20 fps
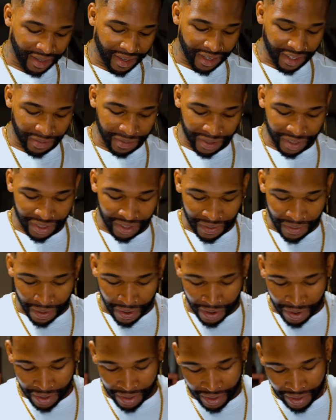It's been so
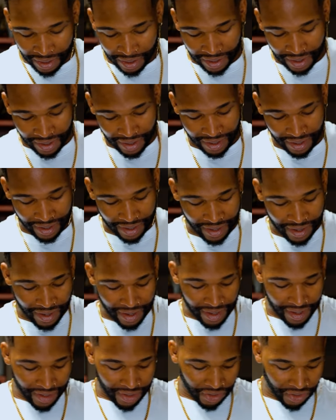hard
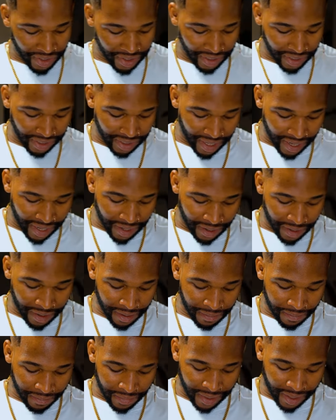trying to stay
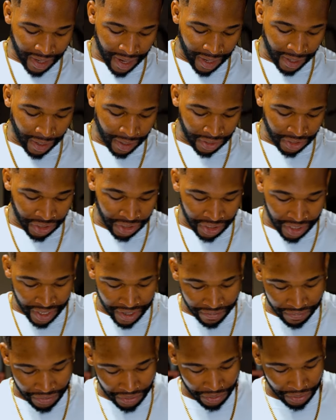up and I lost
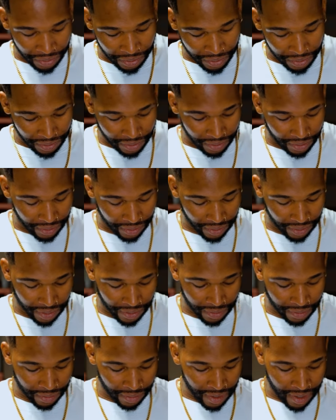Jeff too
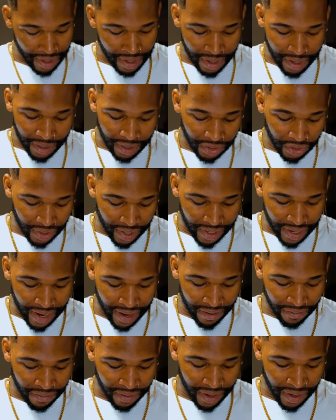so trying to
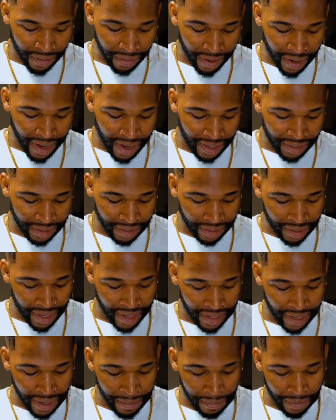have video guys and
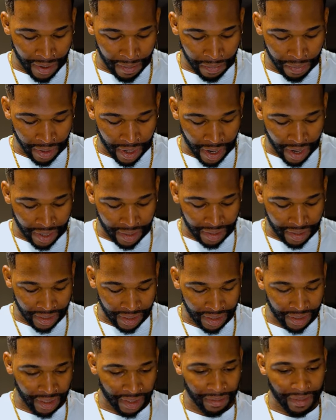like keeping up with
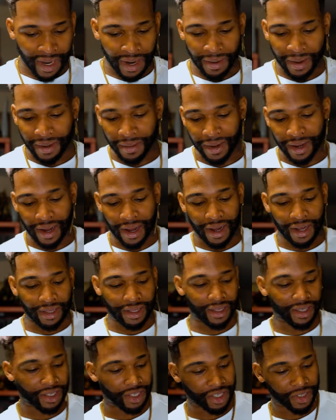content and somebody like my
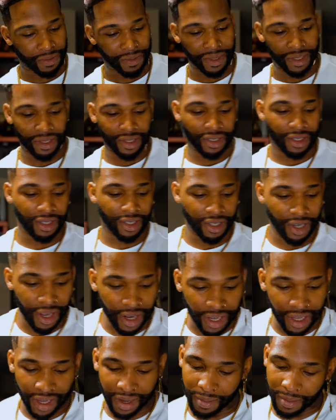content's just been
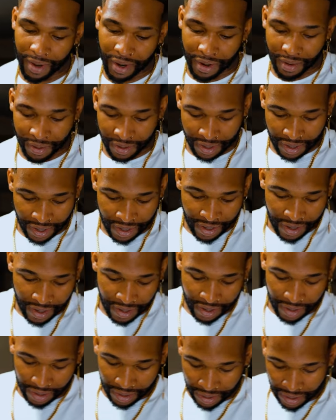sucky bro
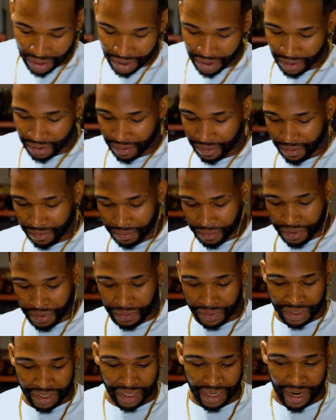you know but
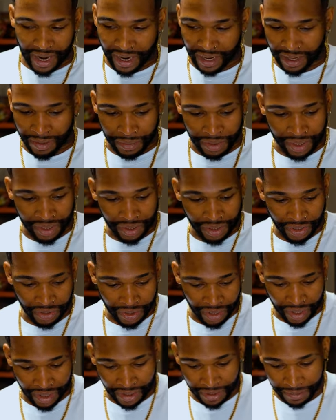we're still out here we're still
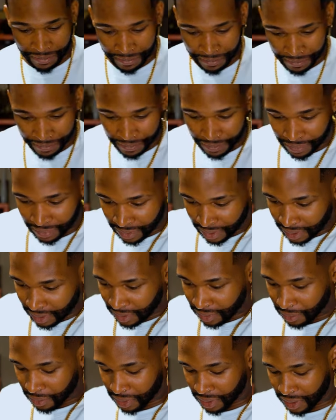trying
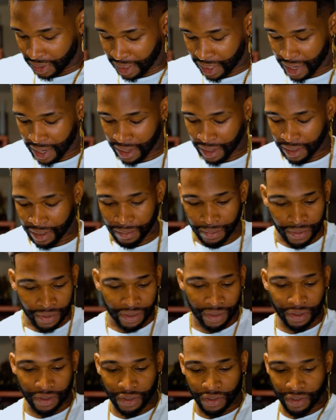we're still out here we're
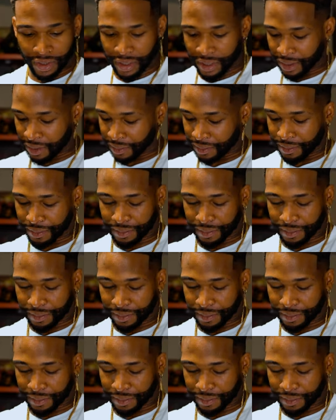still trying